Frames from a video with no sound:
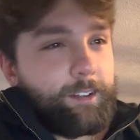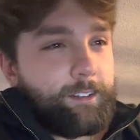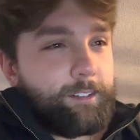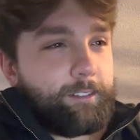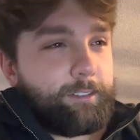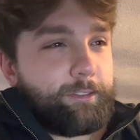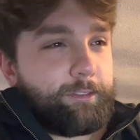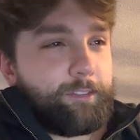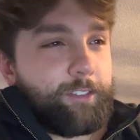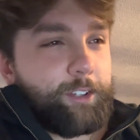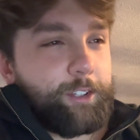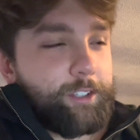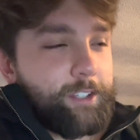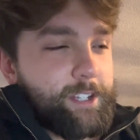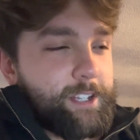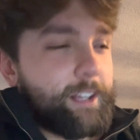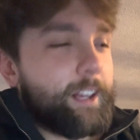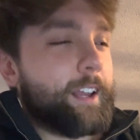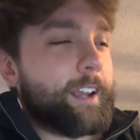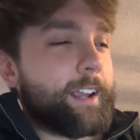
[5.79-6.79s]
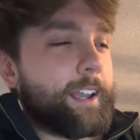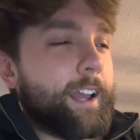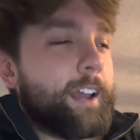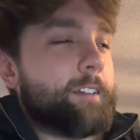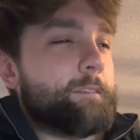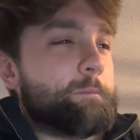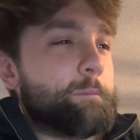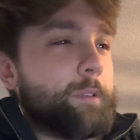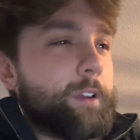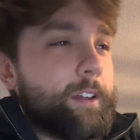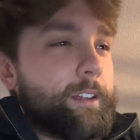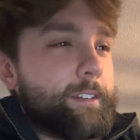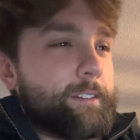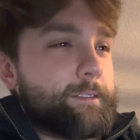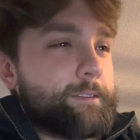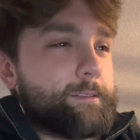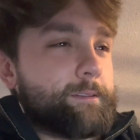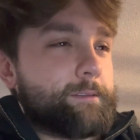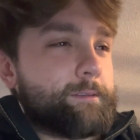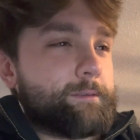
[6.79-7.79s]
Feels like I've
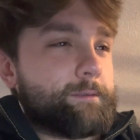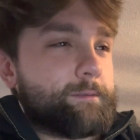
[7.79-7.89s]
been